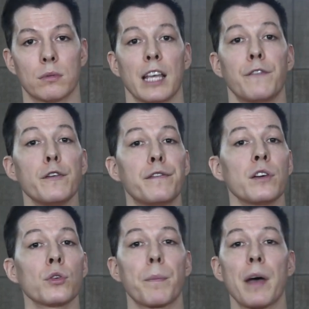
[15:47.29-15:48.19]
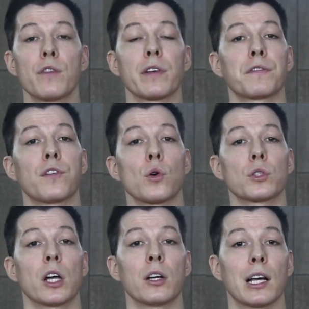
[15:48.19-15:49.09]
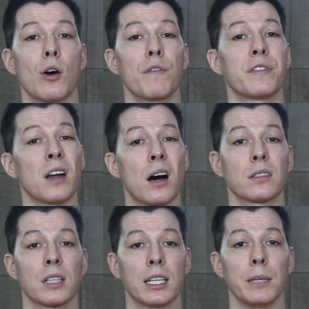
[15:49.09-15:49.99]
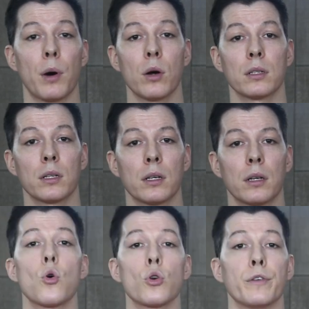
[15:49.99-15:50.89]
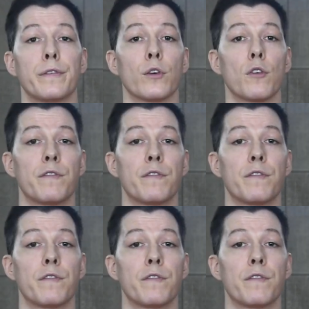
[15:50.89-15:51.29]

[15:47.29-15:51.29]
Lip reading: If you feel the pelvic floor turning off and hard to keep on, or you feel